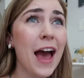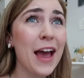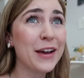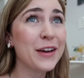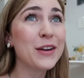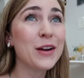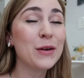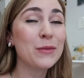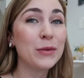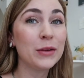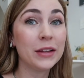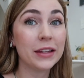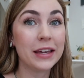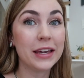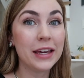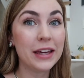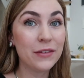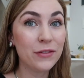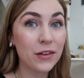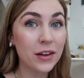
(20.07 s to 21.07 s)
I cannot
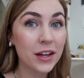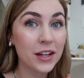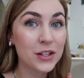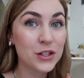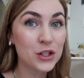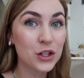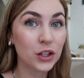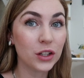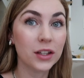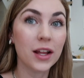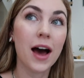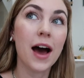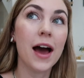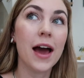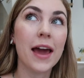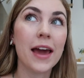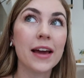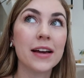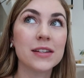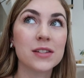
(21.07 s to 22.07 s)
believe
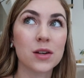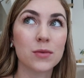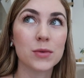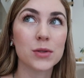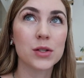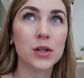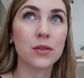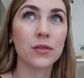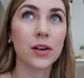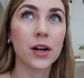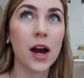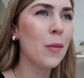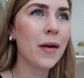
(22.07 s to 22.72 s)
July is almost over.